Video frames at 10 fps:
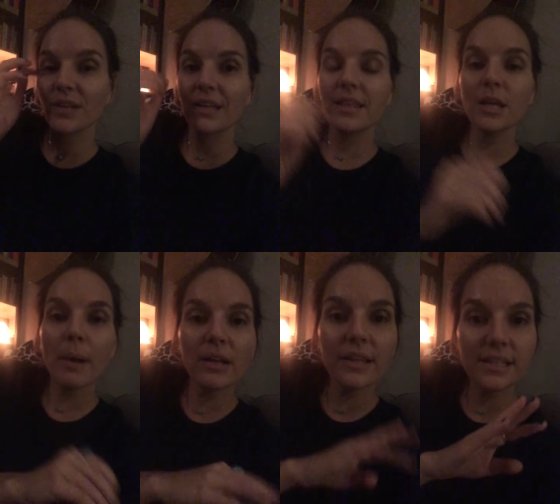Think
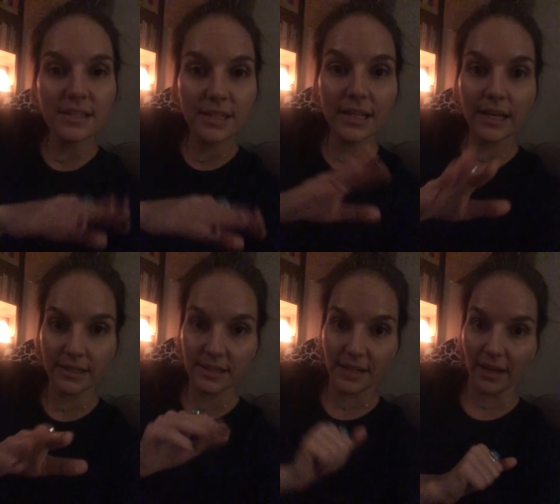about it like city and
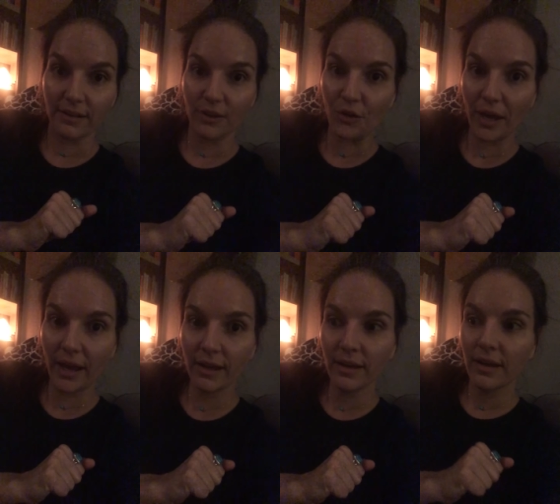state,
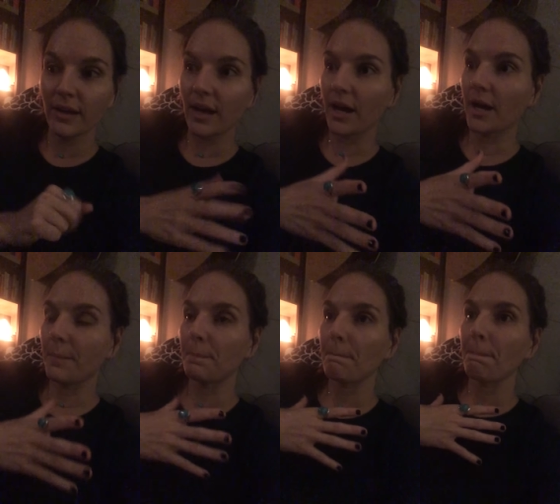okay?
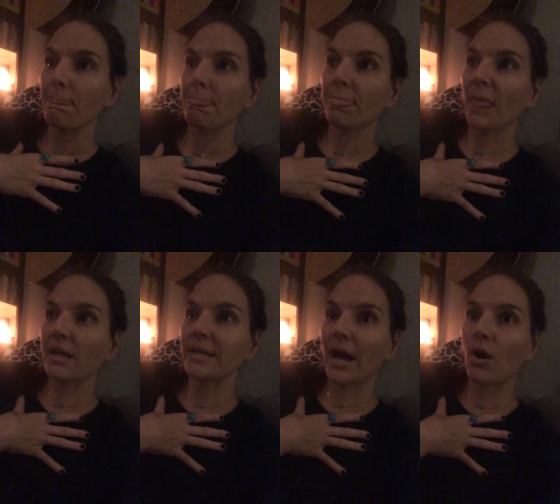
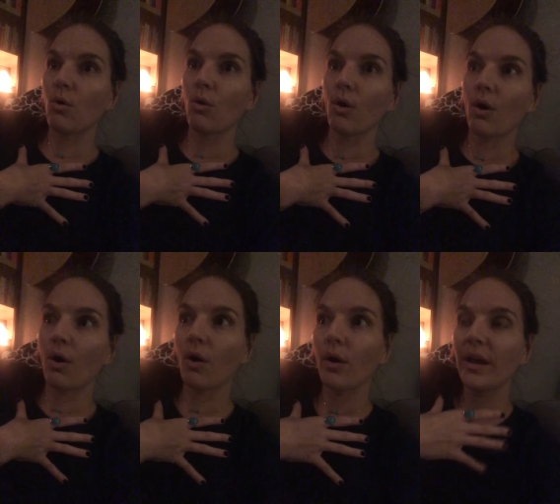Now,
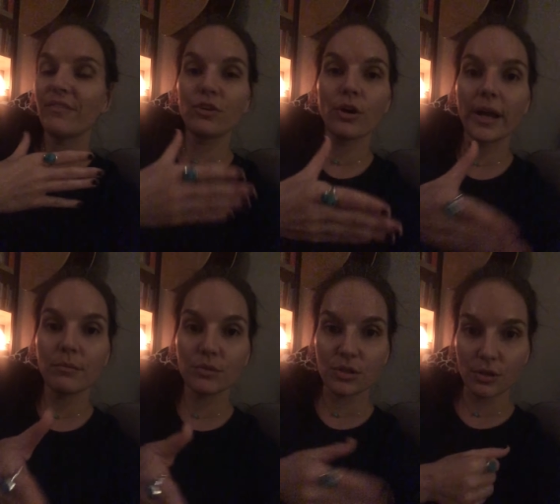if you're in
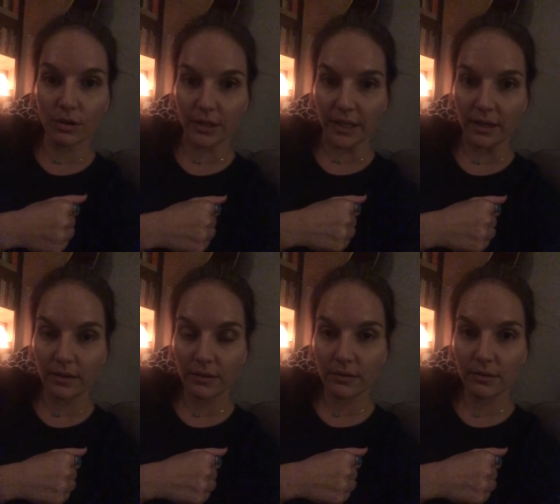Missouri,
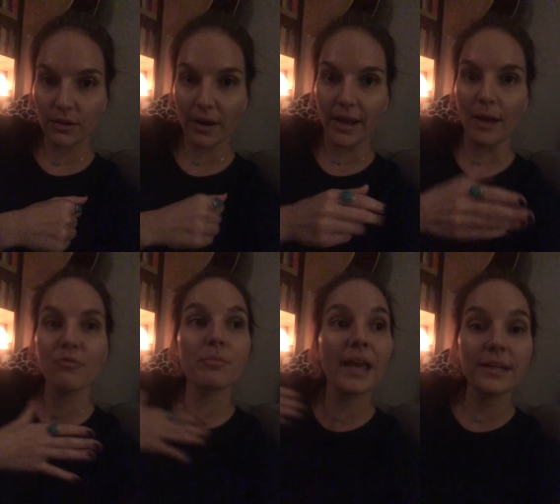okay, I'm
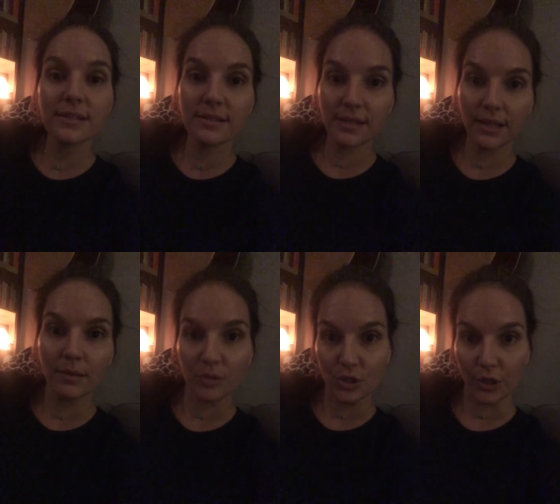from Kansas City,
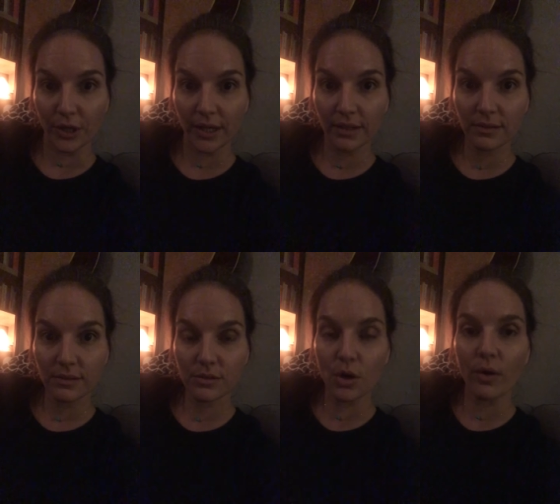Missouri.
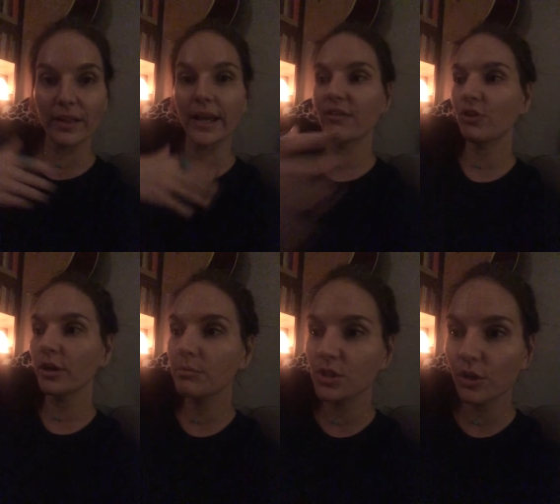So, like, if you're
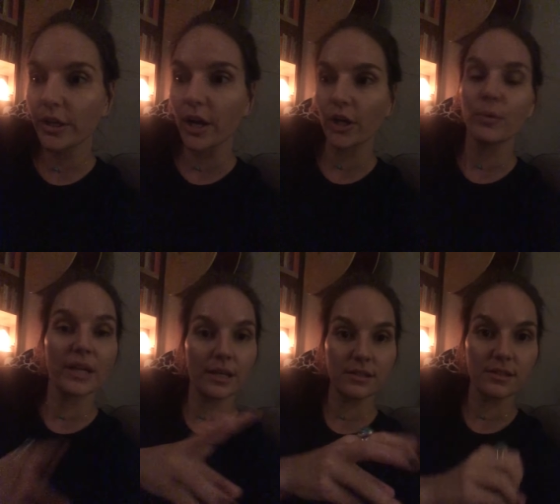in Missouri, are you in
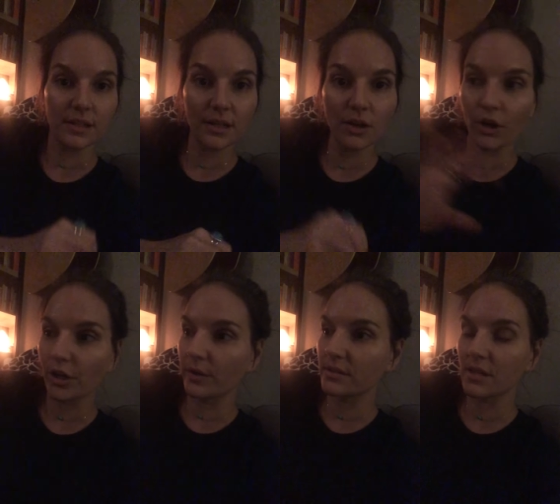Kansas City? Or are
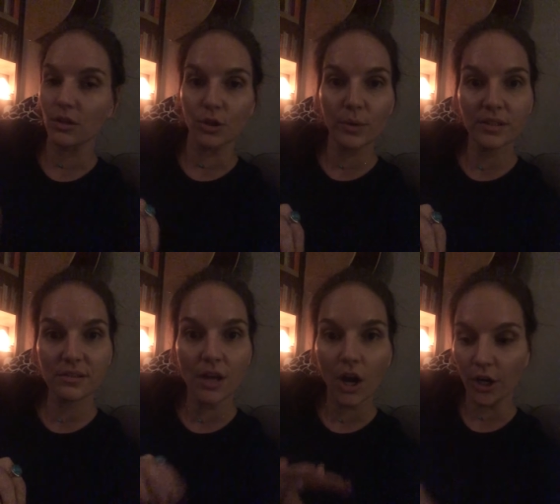you in St. Louis?
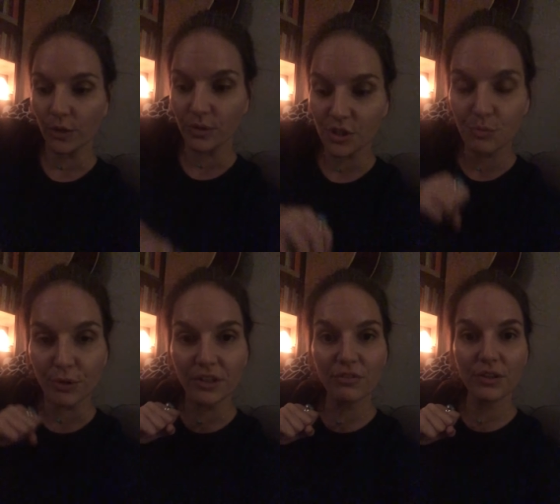Are you in
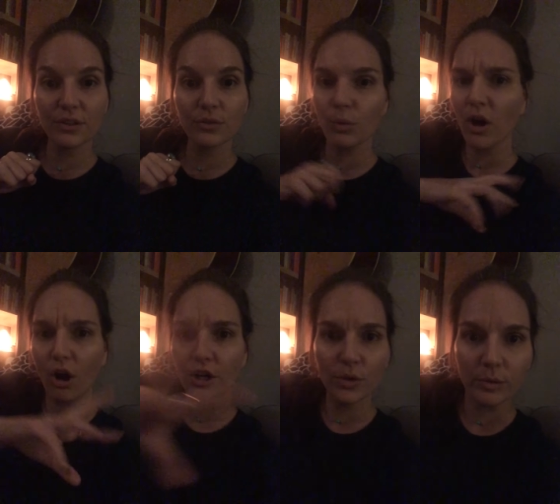Springfield? Where
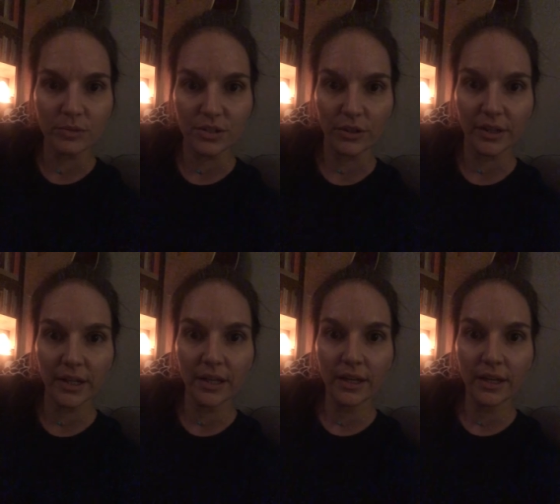are you in Missouri?